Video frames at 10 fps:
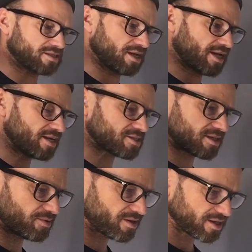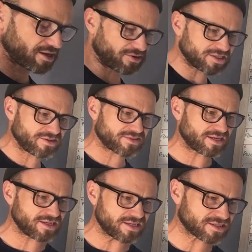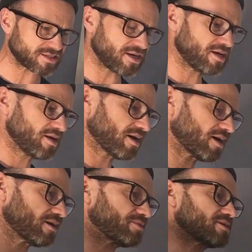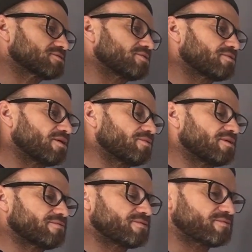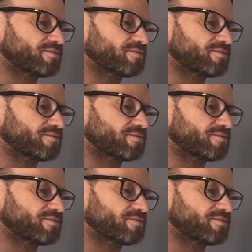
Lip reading: It's one of the aggressive techniques, but it does work quite well for